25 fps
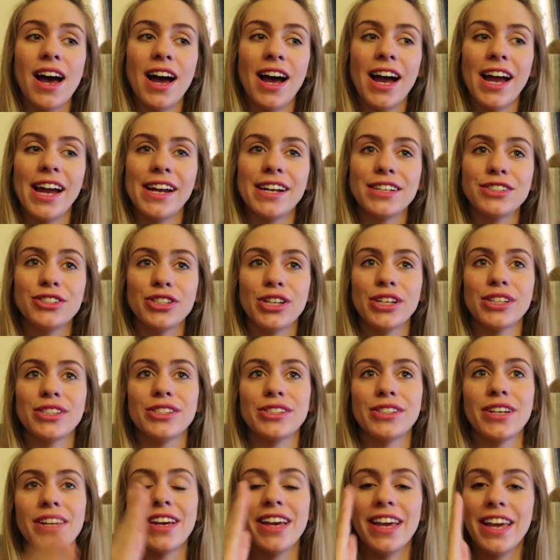I
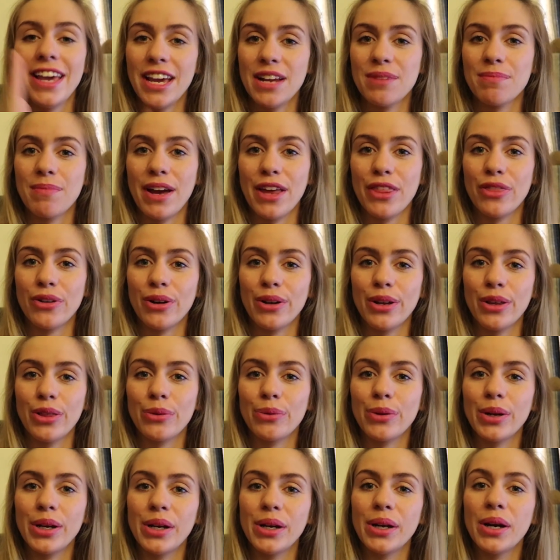just hit my
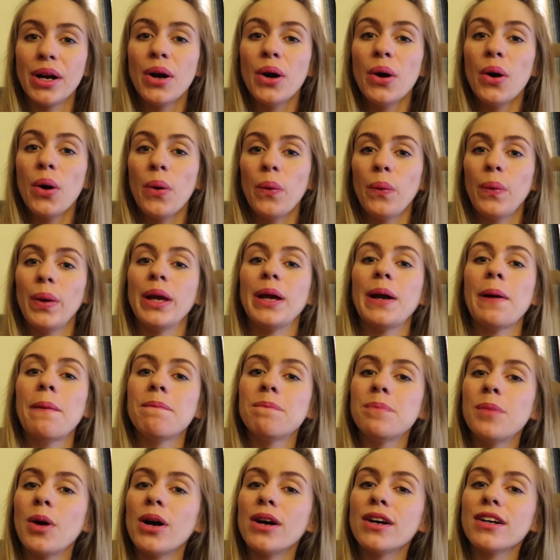33 week
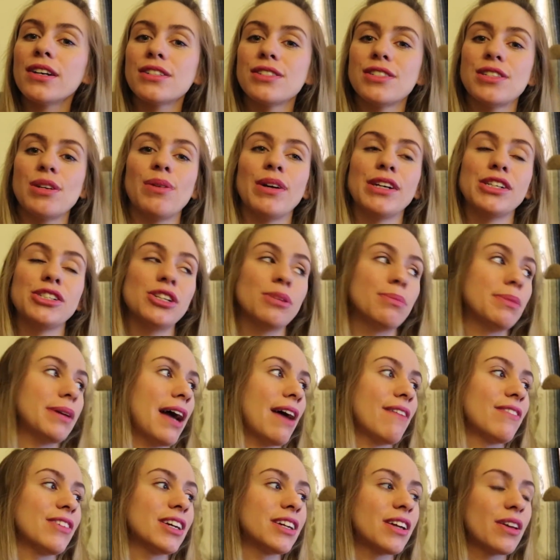mark, so I should be
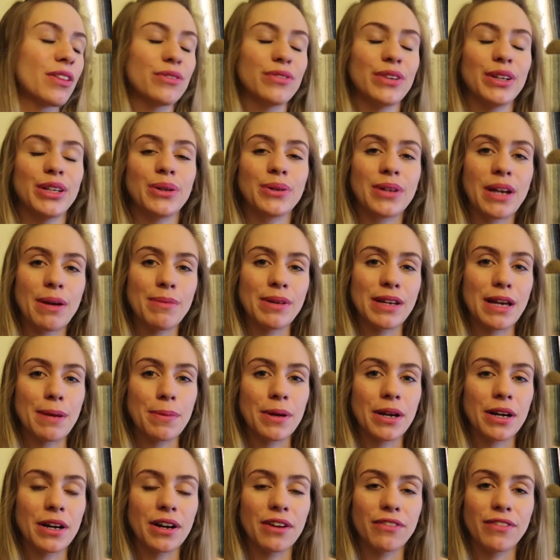having another video coming
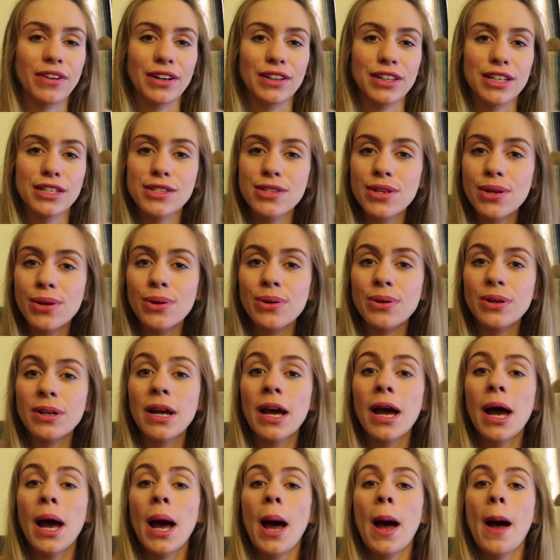up here fairly
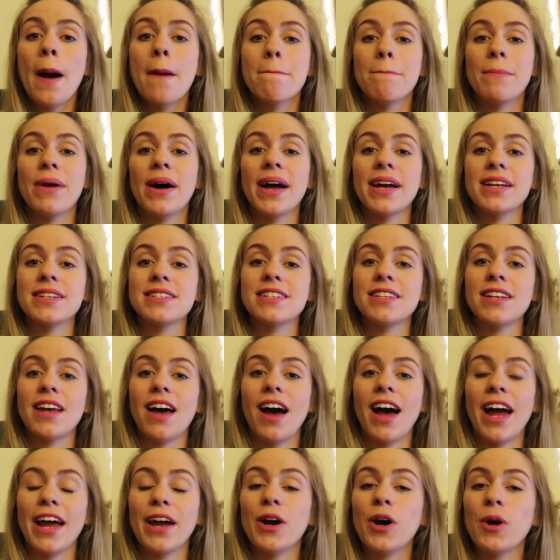soon. But
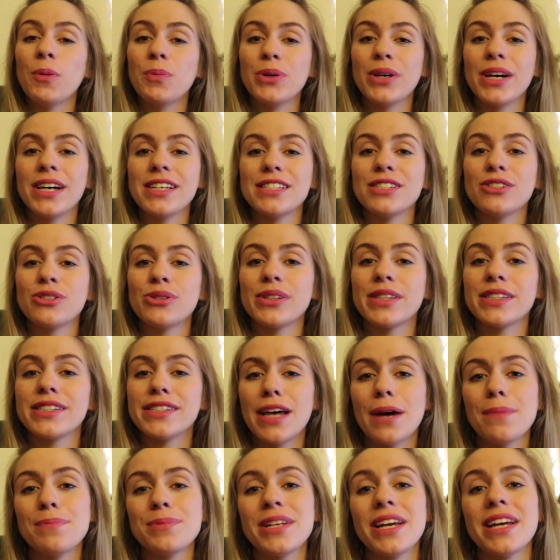I hope you guys enjoyed
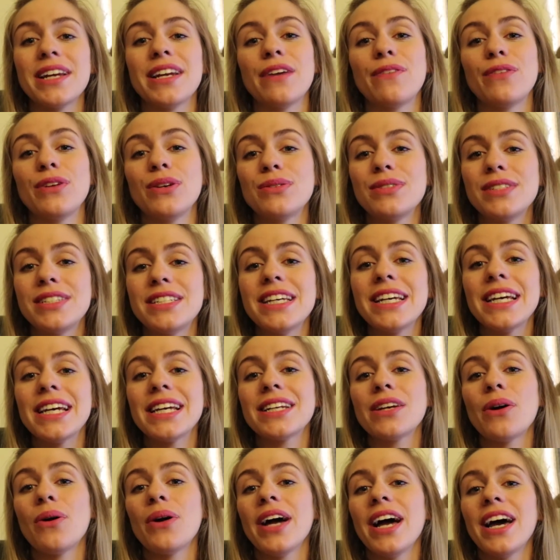this update. If you
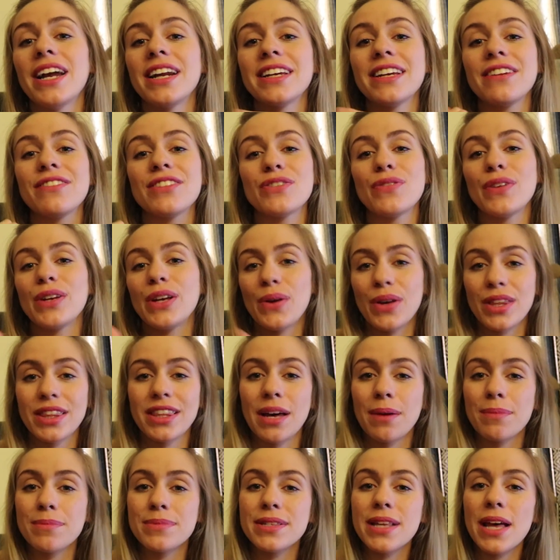did, go ahead and give this video a
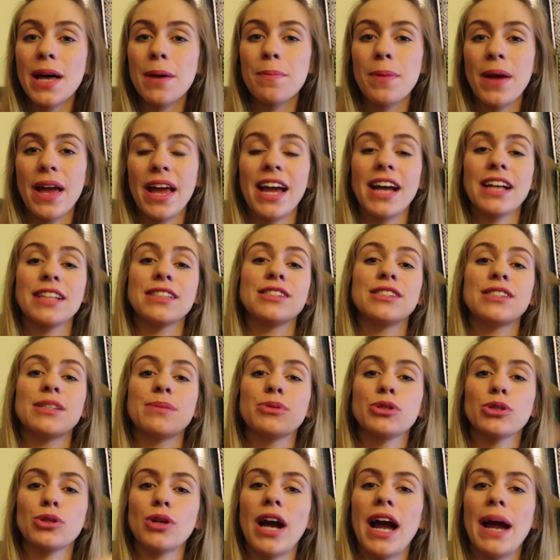thumbs up and
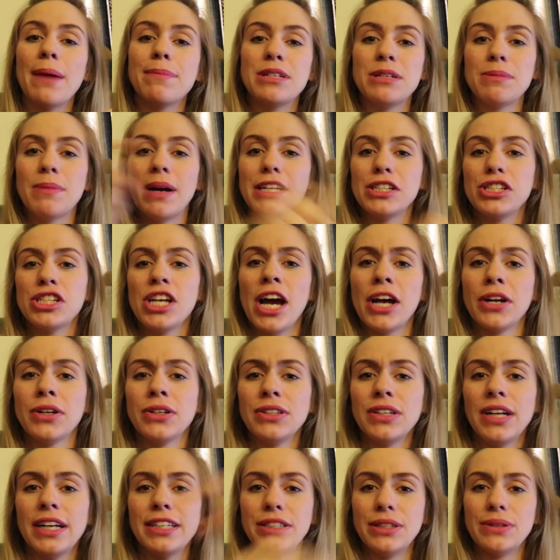subscribe to my
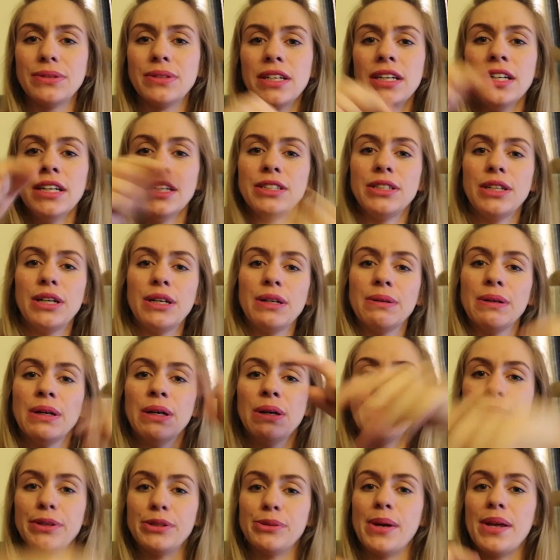channel. I don't know
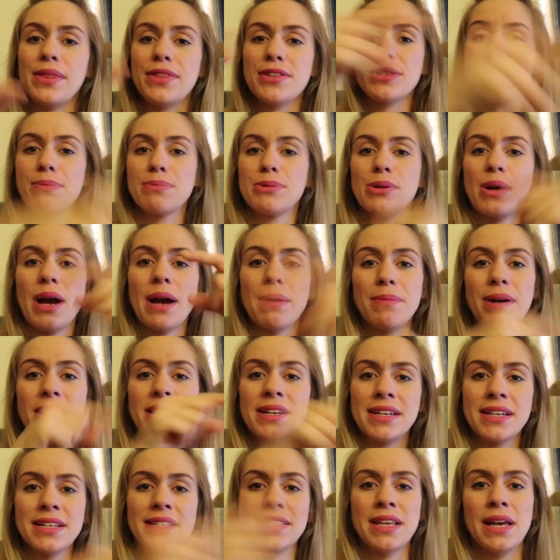which way the subscribe
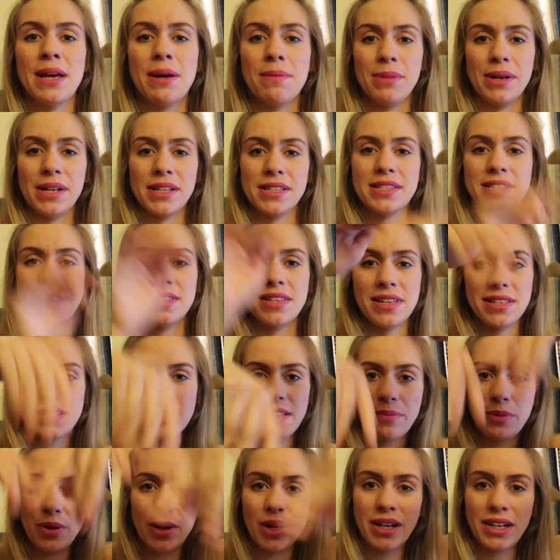button is, but it's
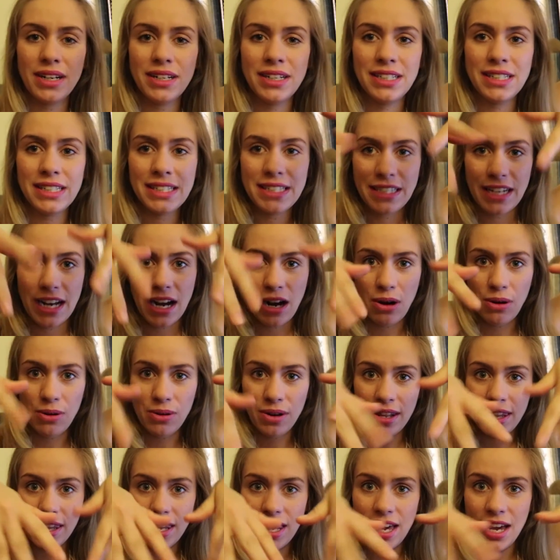somewhere
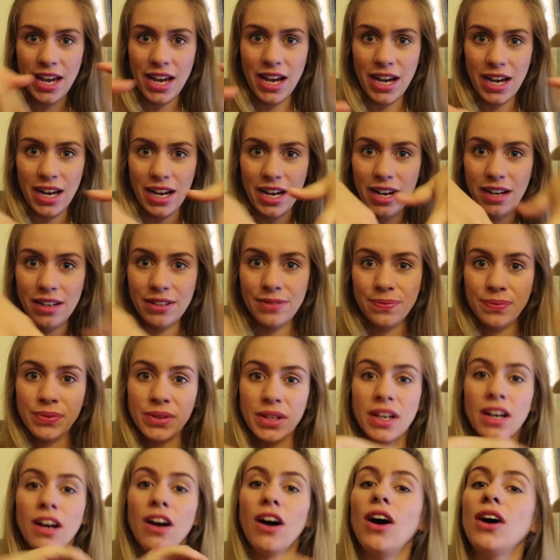down there.
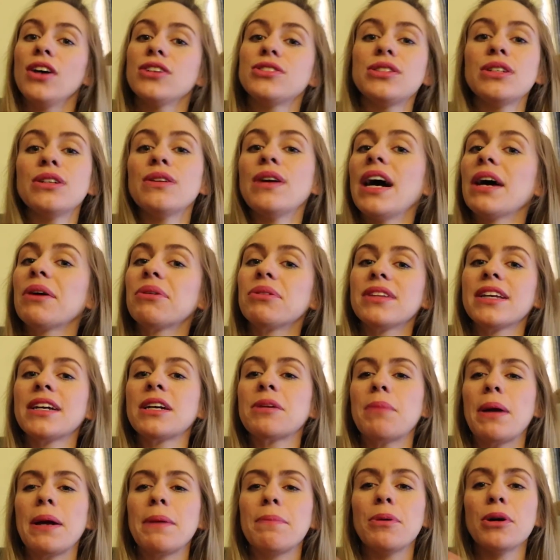Also, I will
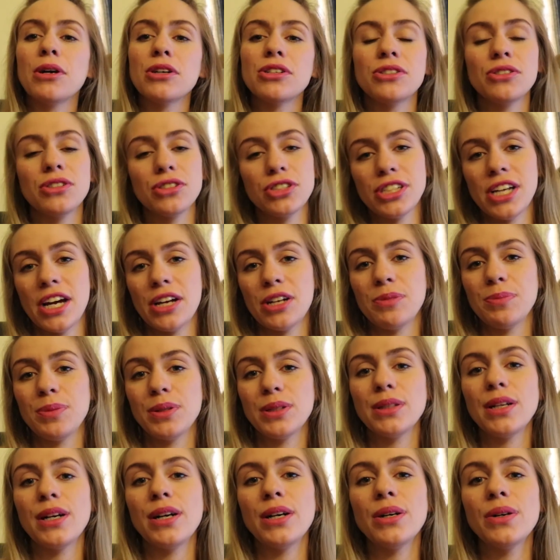link my personal channel
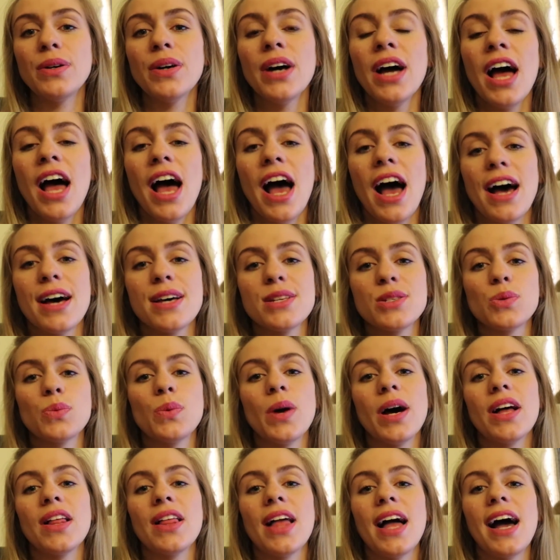below, as
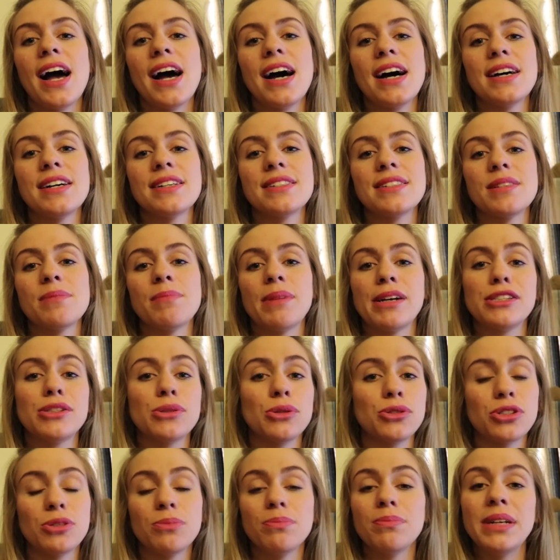well as my
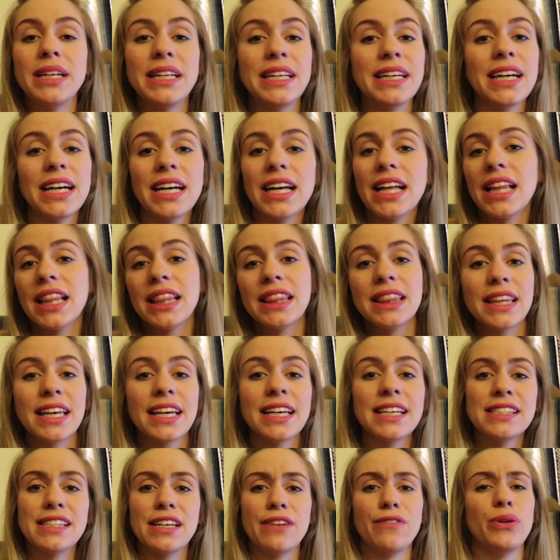social media
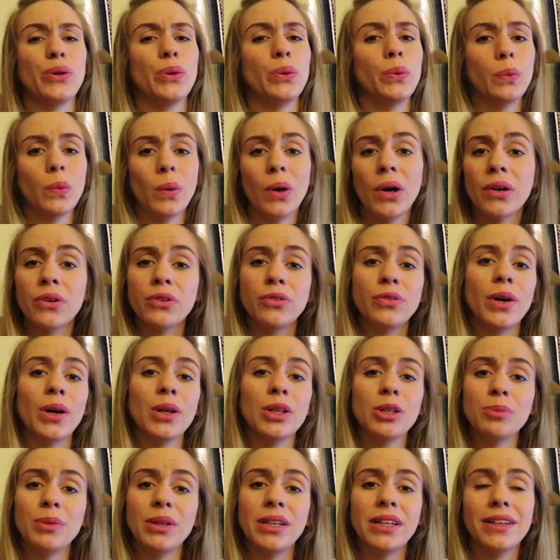links if you want to
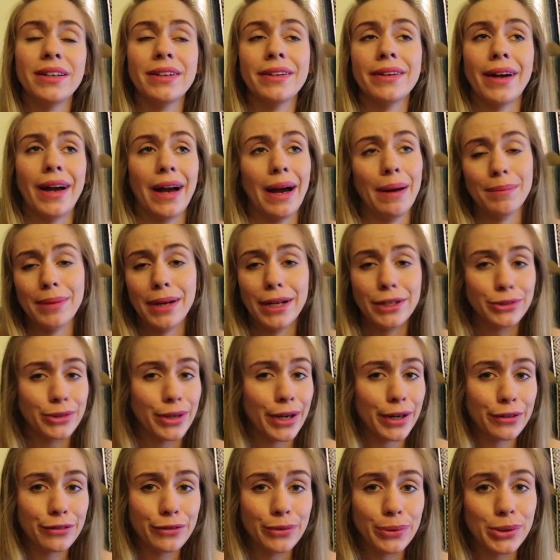follow me. I'm not
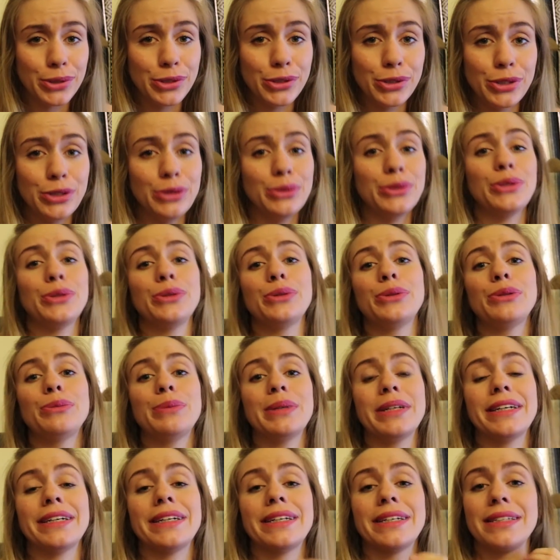trying to force you to,
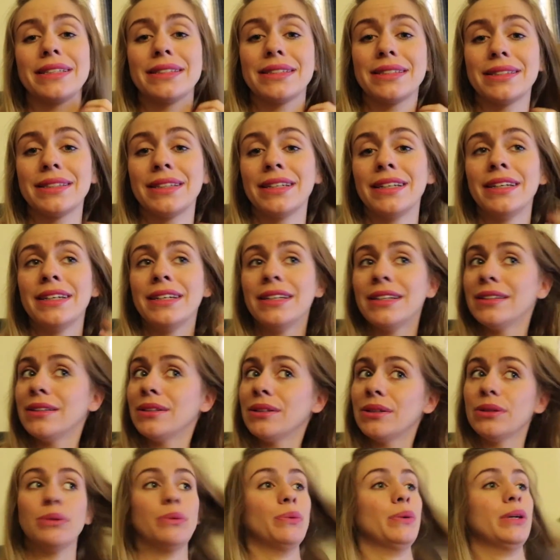because
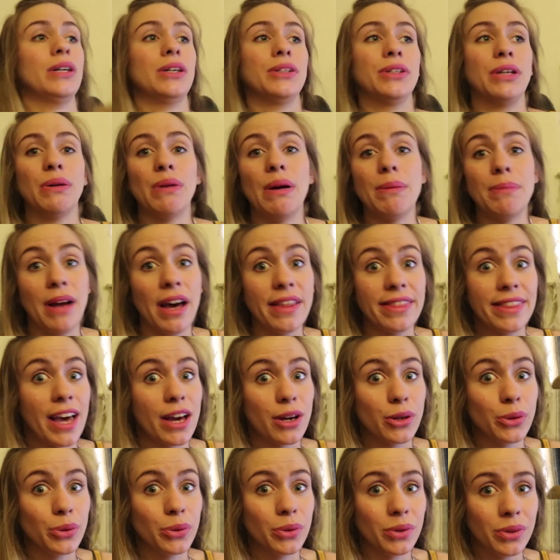we all know I'm not
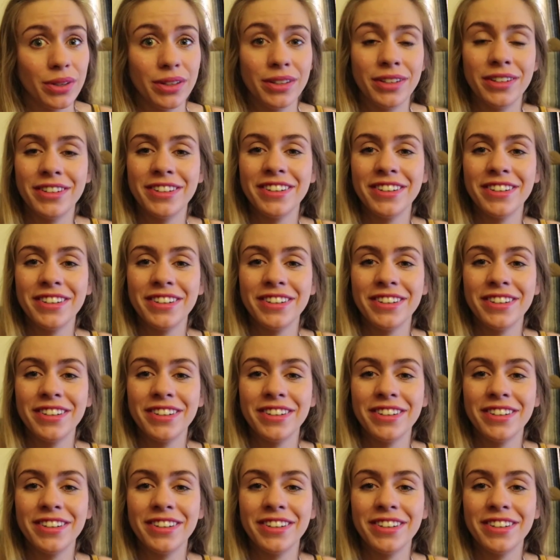that cool.